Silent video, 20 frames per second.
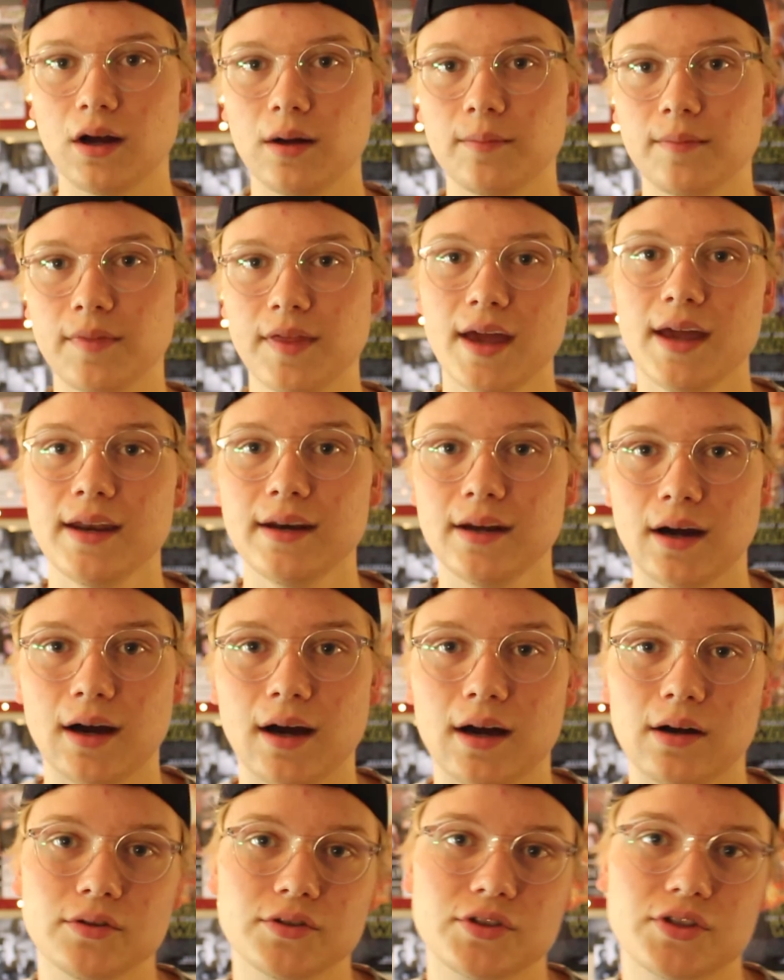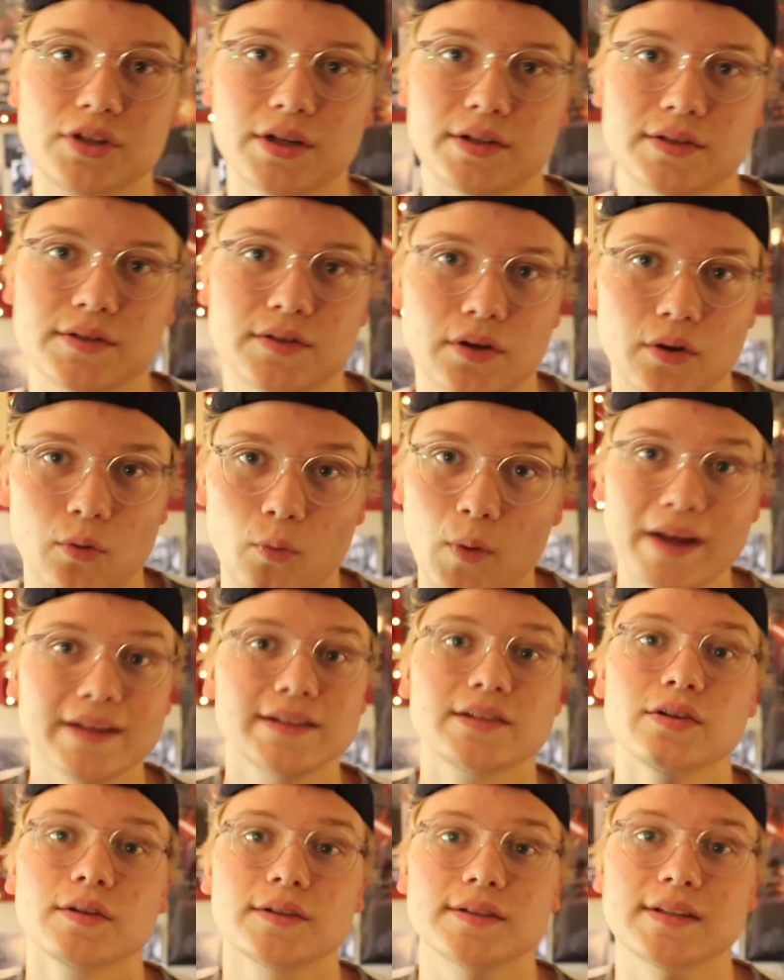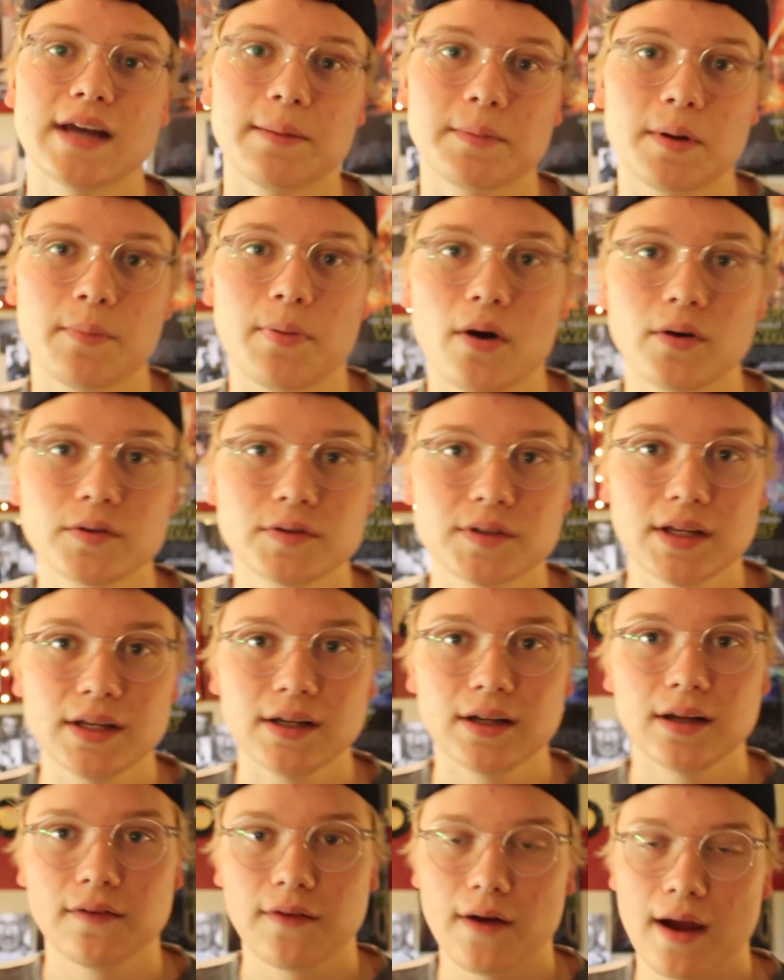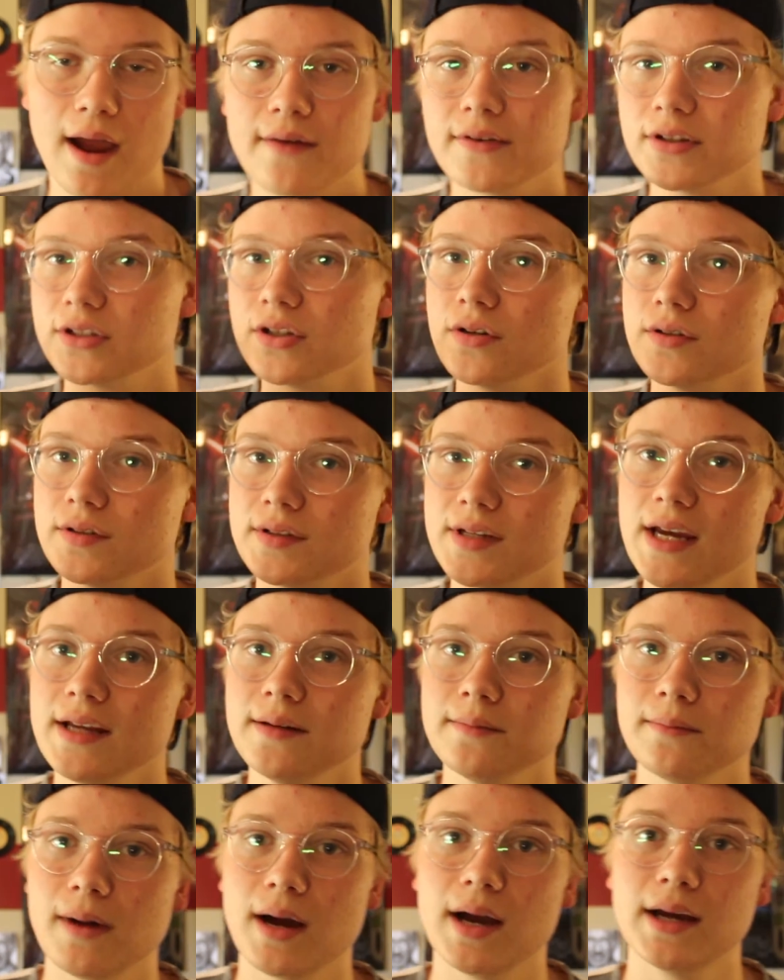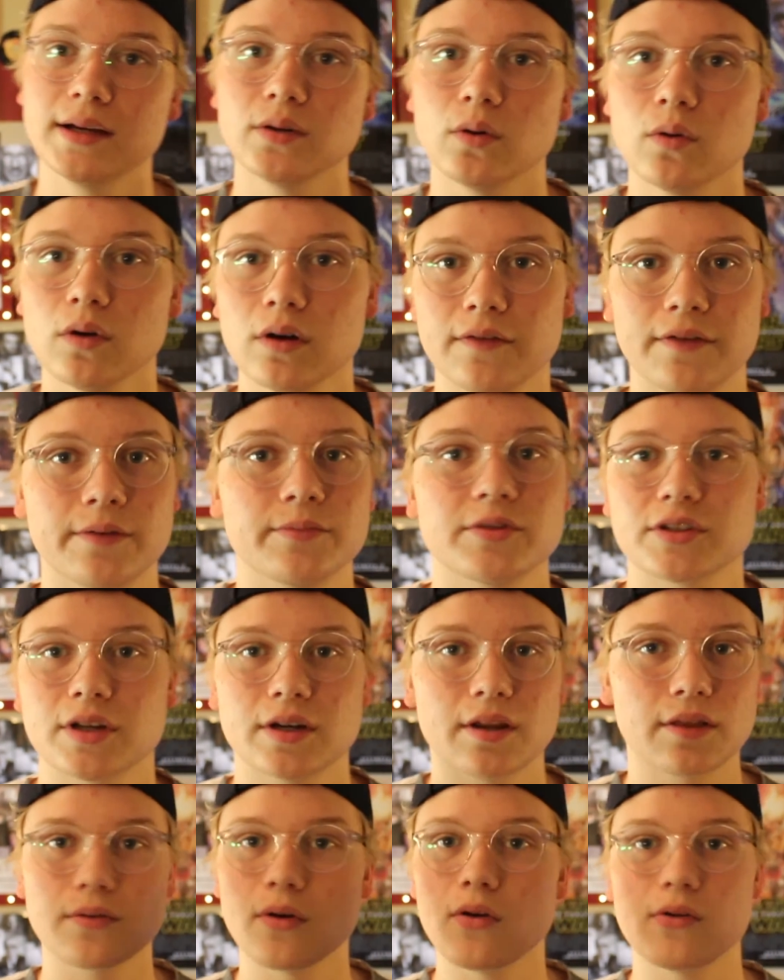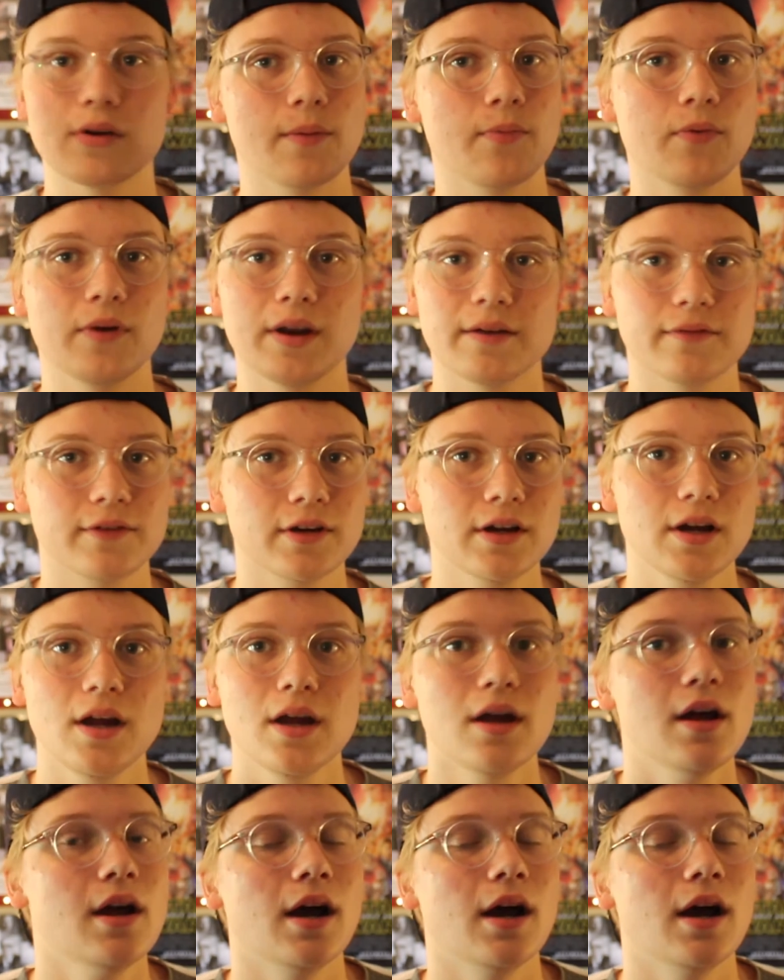Then I'll just wait until it's time to post it if I have a certain date in mind, or if I'm just going to throw it up whenever.